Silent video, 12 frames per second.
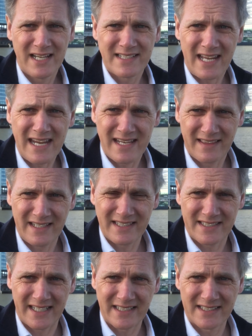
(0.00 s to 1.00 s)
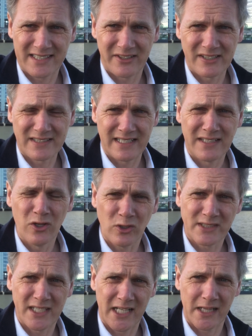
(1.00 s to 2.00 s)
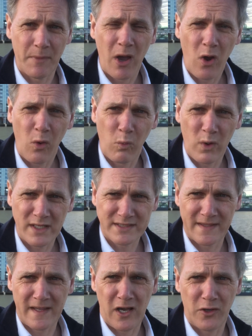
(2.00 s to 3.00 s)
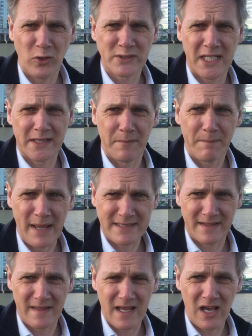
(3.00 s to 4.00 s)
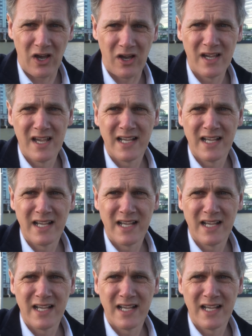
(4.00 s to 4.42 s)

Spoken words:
taking these things seriously, not seeing them worse than they are, not seeing them better than they are,